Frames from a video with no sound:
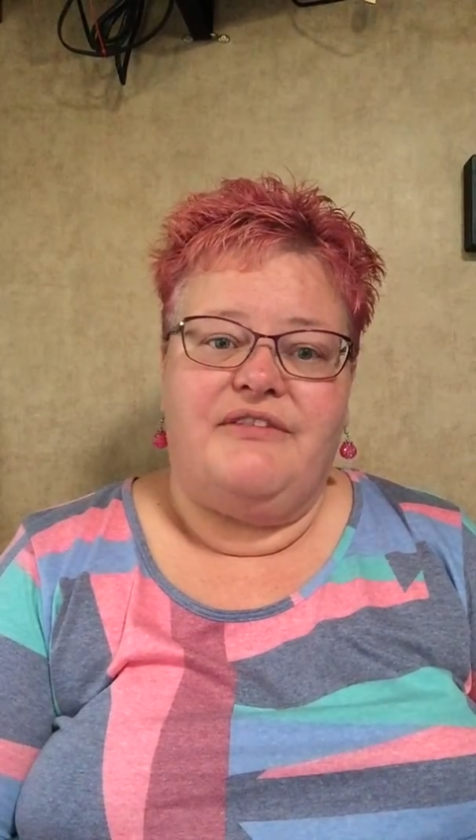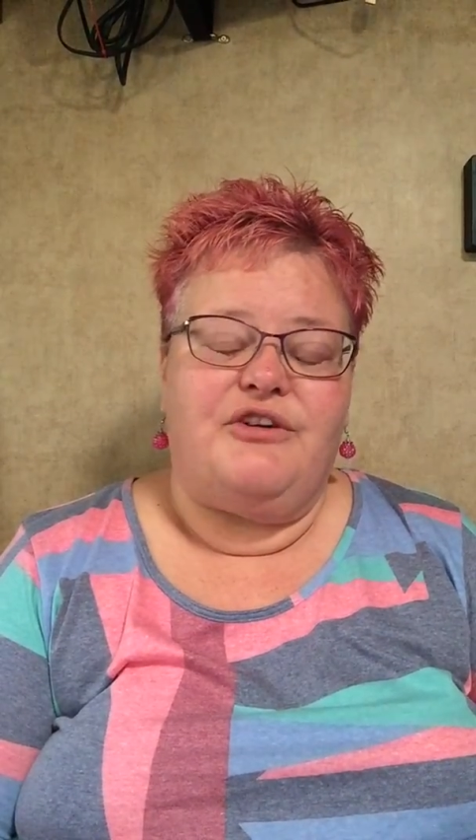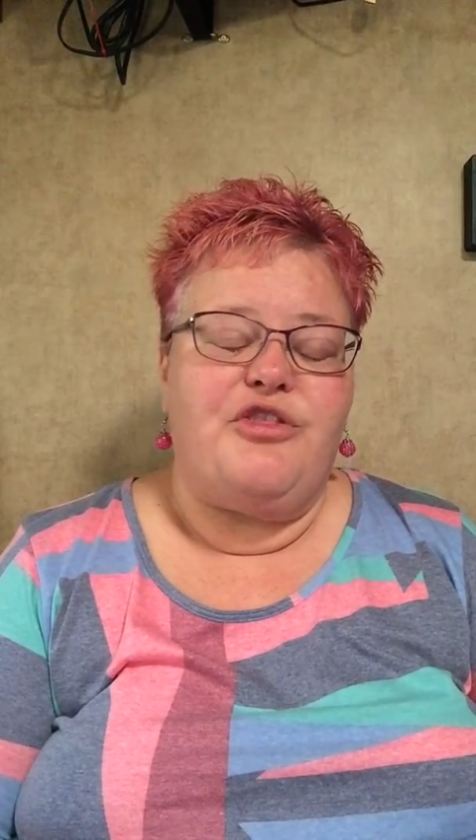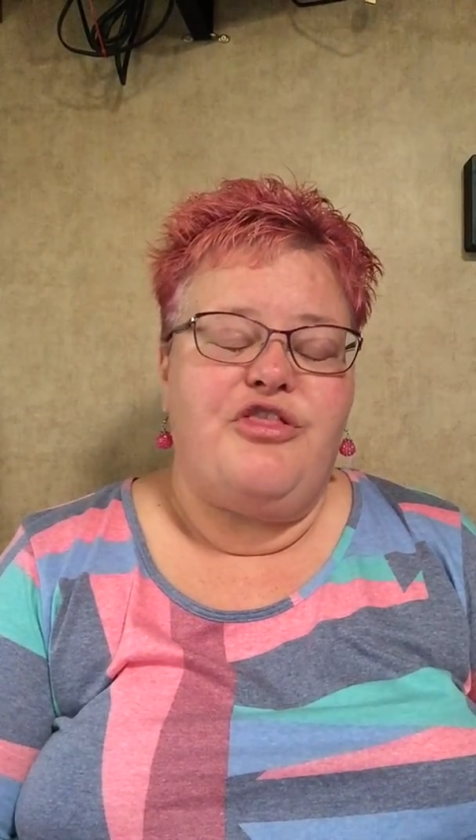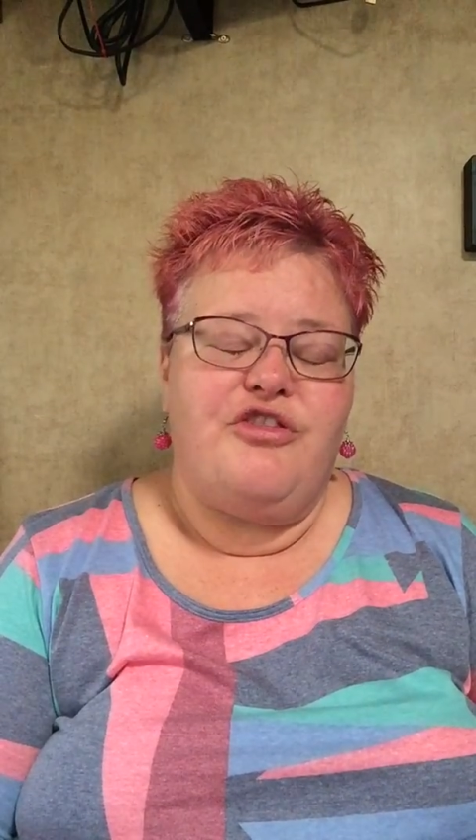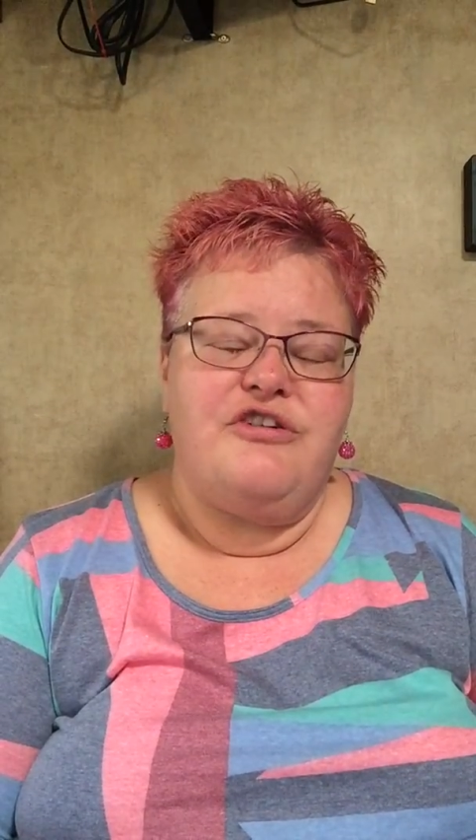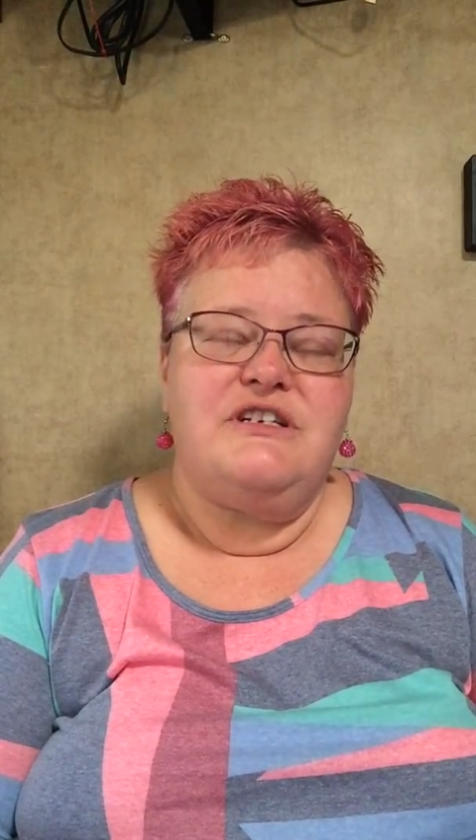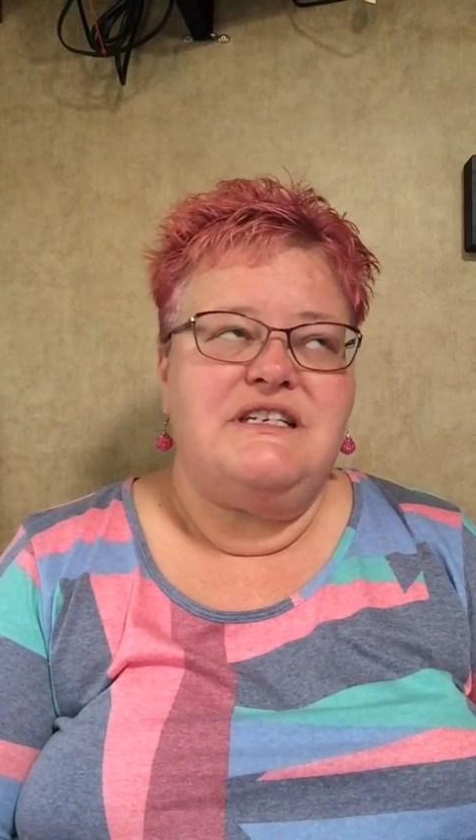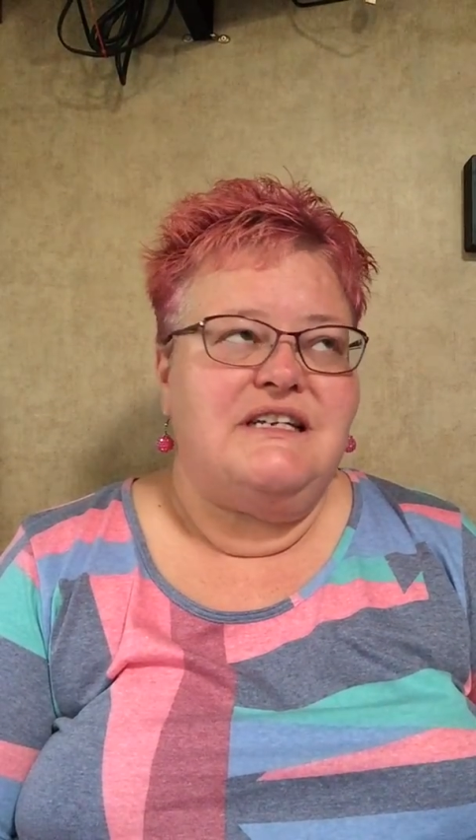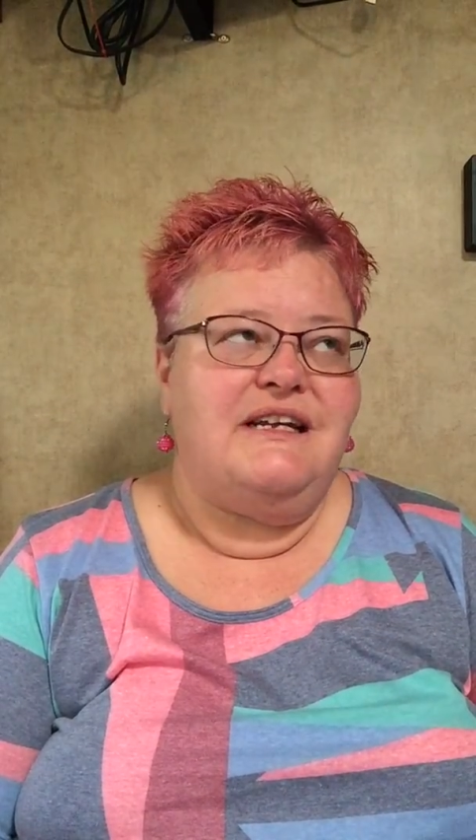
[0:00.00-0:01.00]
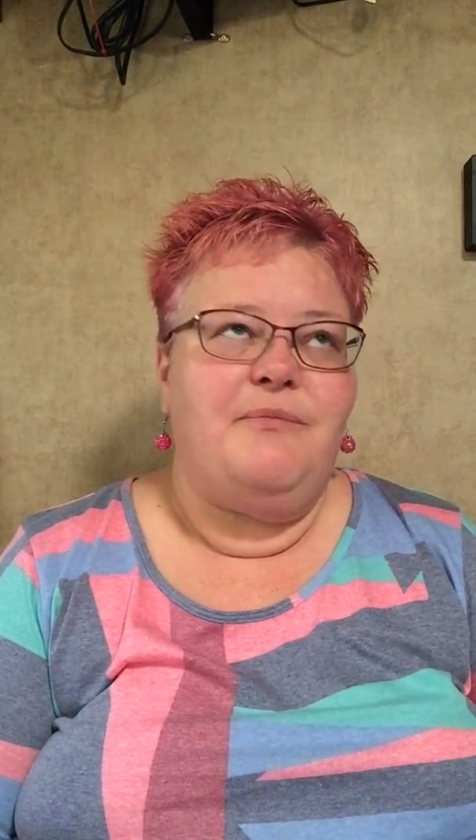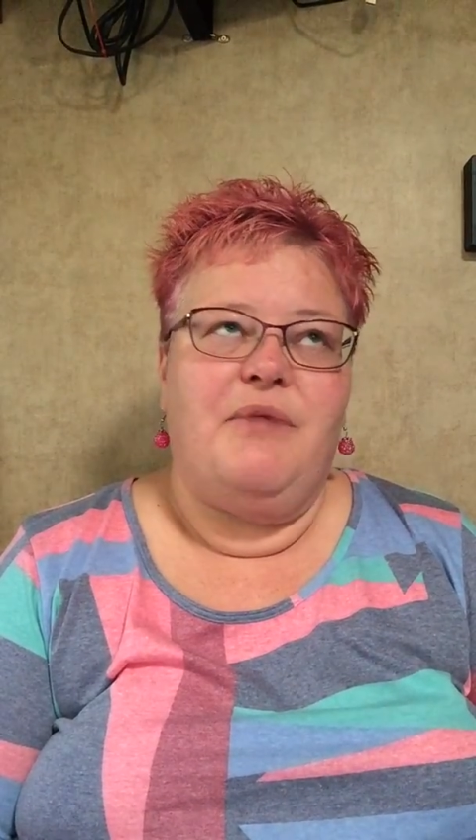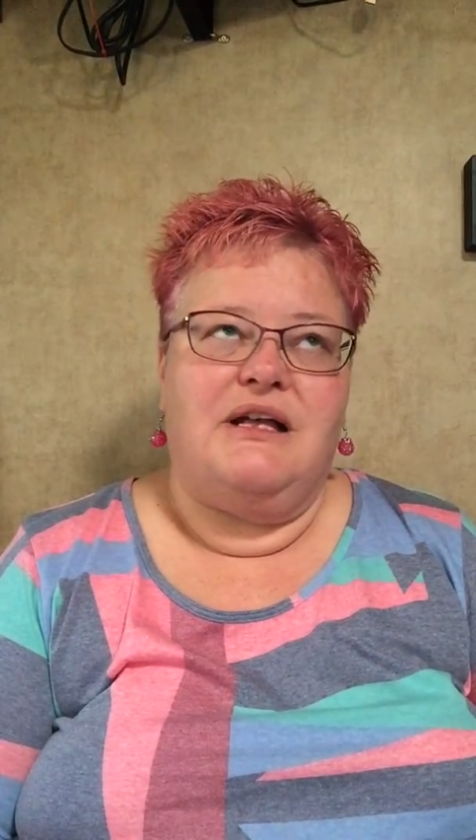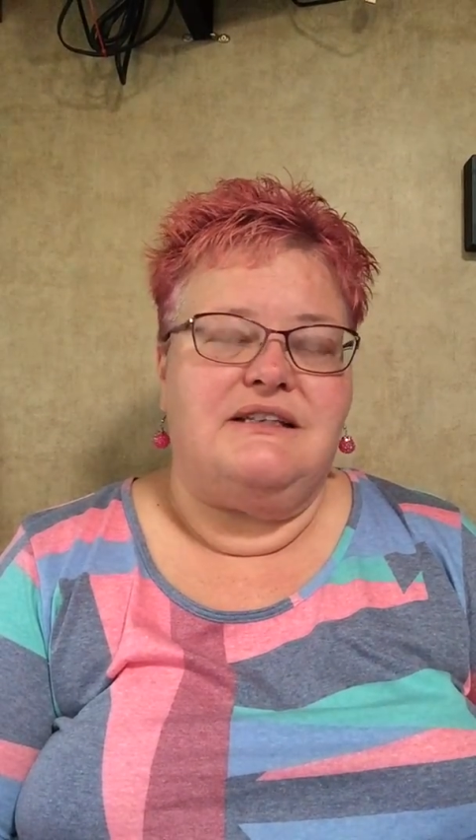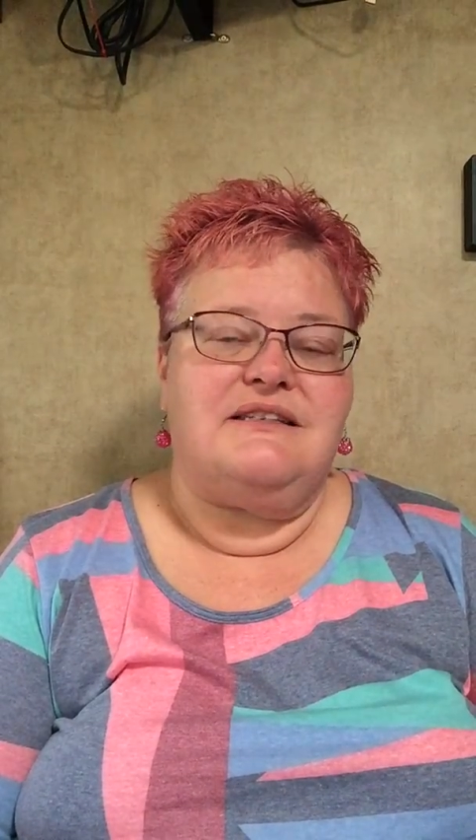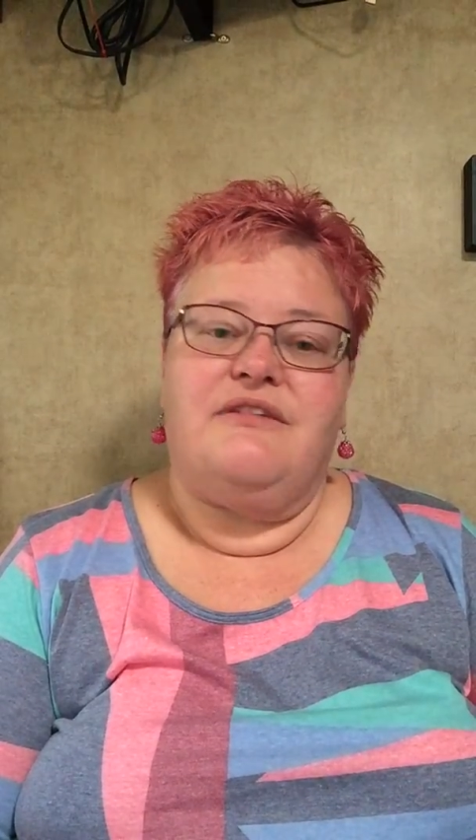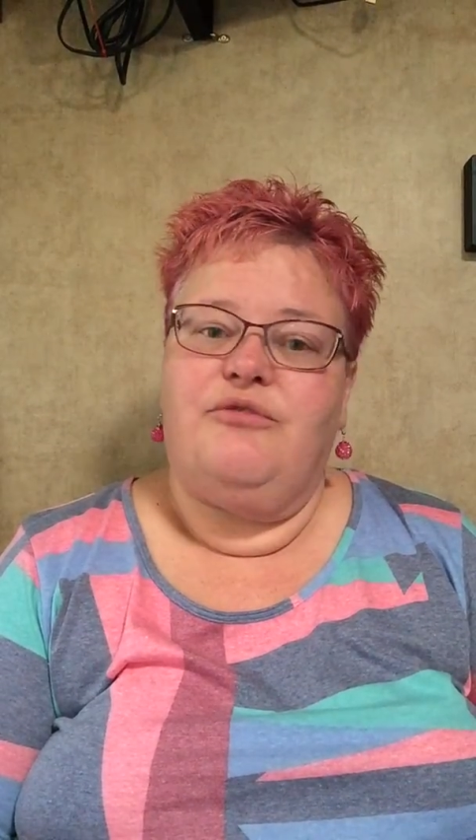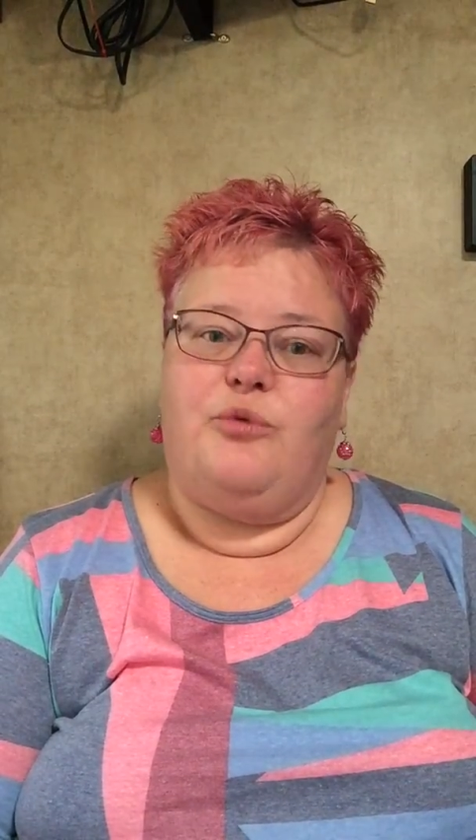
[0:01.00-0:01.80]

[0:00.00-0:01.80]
after 13 months of